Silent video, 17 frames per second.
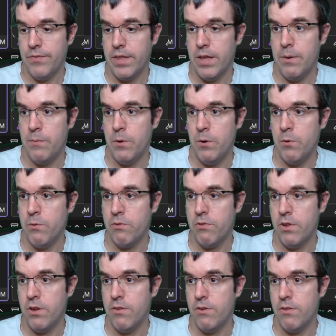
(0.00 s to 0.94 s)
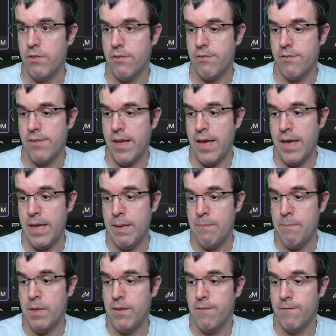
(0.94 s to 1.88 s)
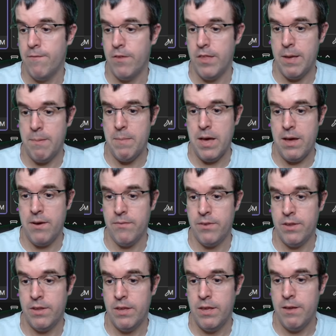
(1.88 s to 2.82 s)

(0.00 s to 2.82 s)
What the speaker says: and we'll also do the same for the amount.